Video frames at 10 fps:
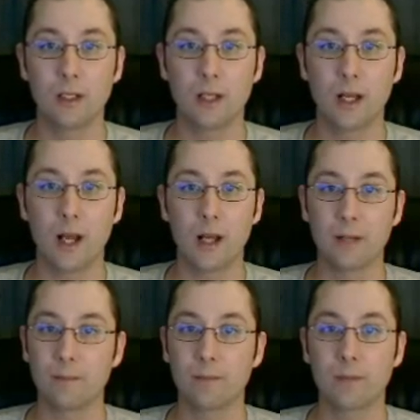
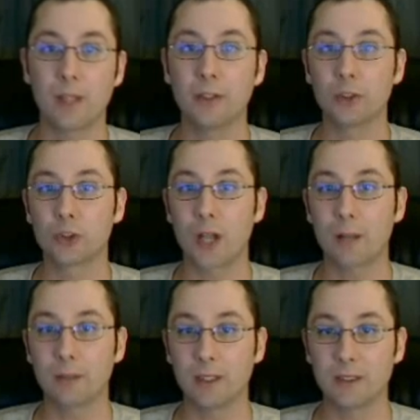and you're
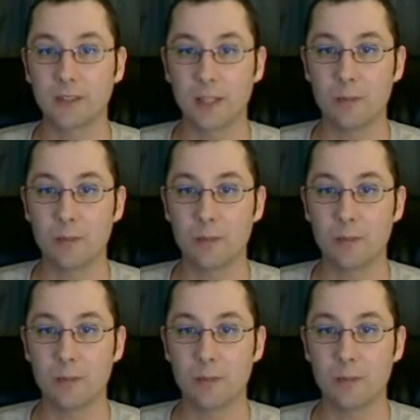trapped in the same